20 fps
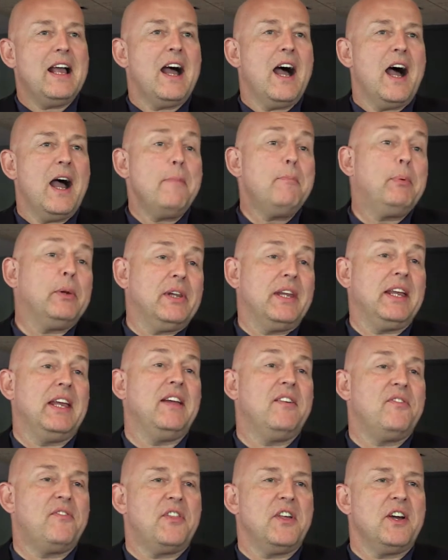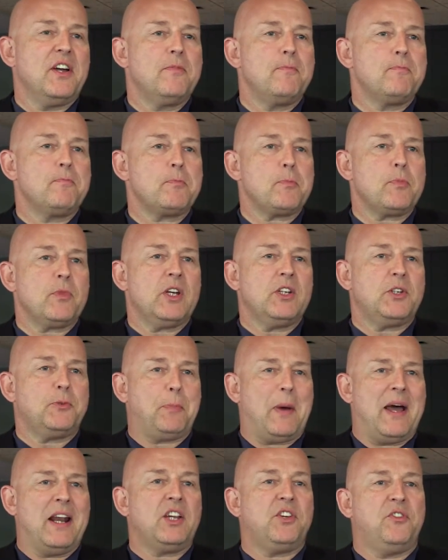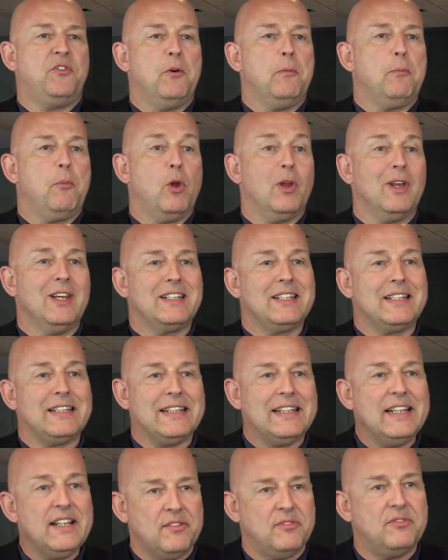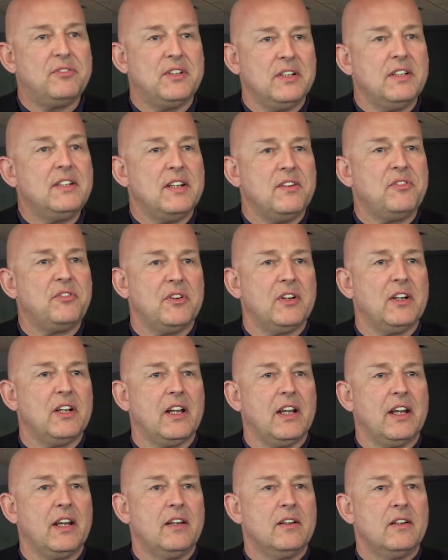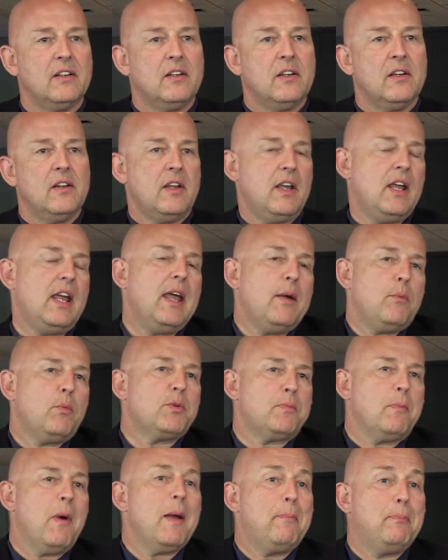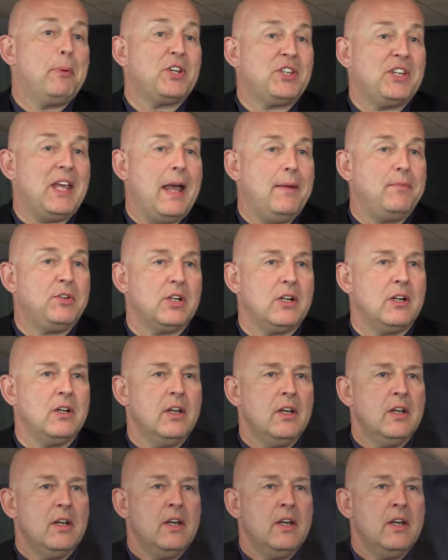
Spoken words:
I believe that Spanish football is lived differently. It was my perception